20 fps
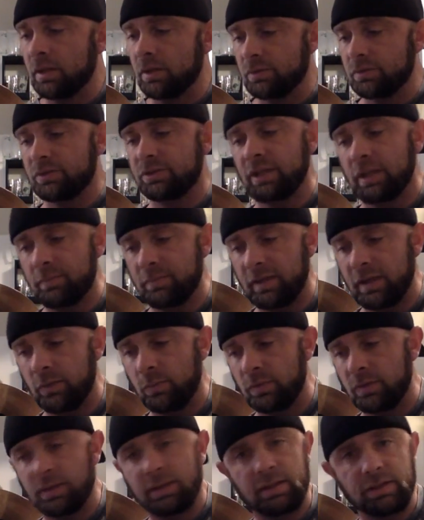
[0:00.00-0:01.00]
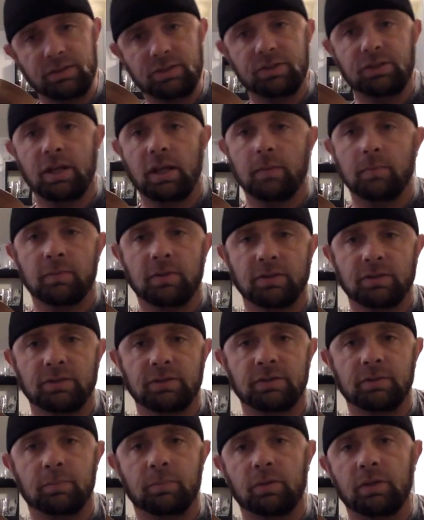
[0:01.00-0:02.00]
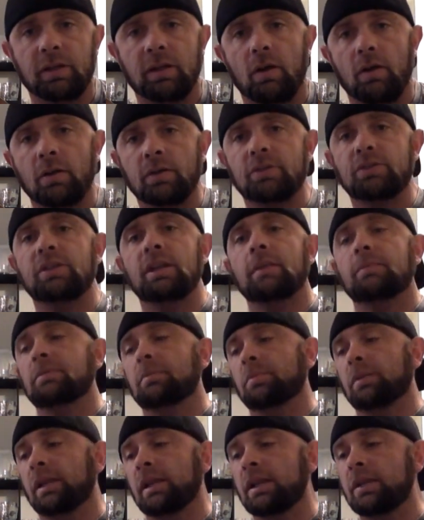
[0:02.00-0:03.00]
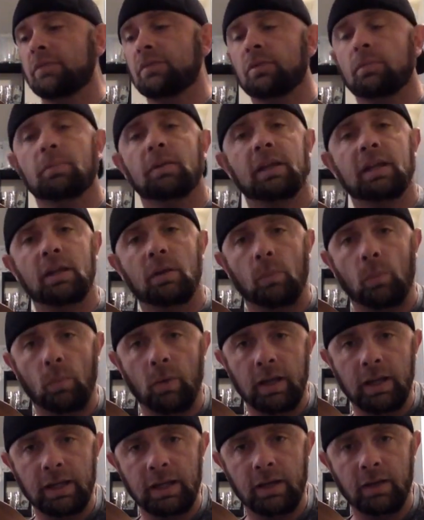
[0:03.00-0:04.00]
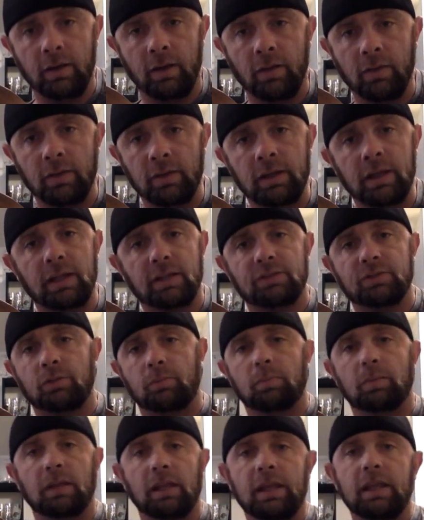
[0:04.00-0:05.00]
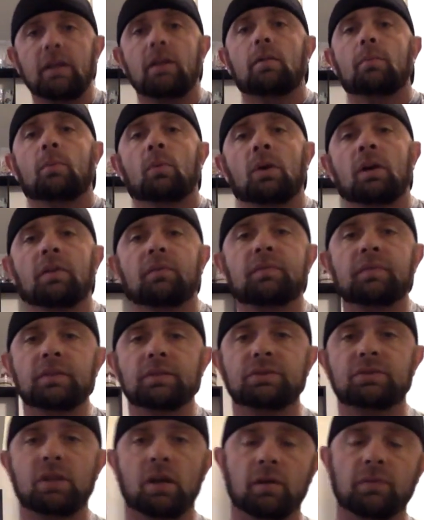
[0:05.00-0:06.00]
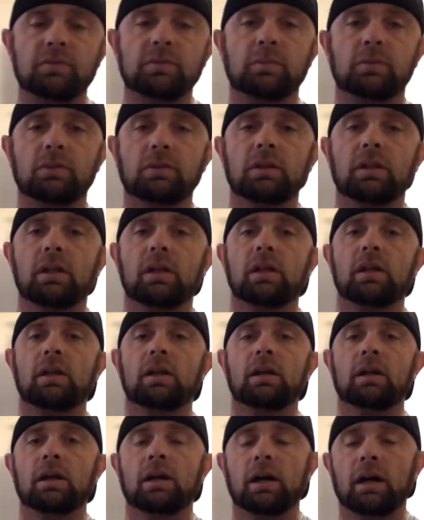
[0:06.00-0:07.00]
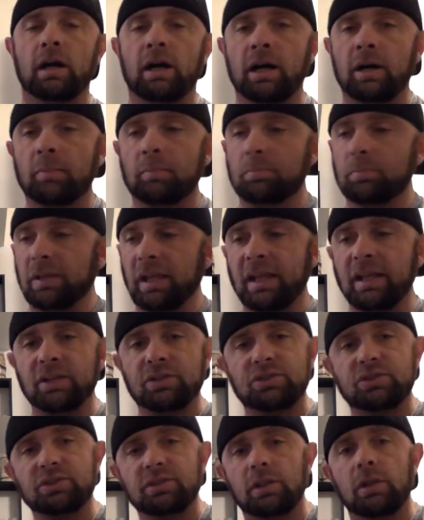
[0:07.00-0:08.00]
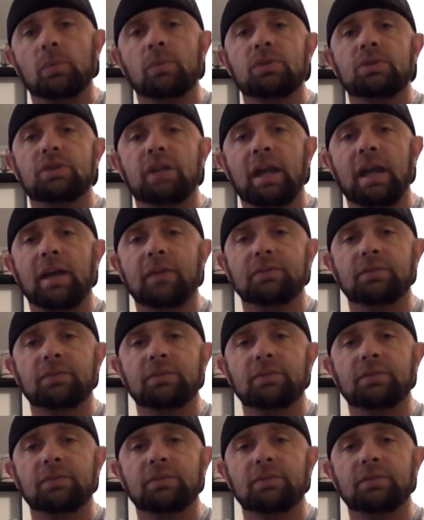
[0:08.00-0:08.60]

Same thing with this shape. This is a pretty hard shape to play if you're playing it way down on the neck. So play it up where it feels comfortable. Play it as slow as you have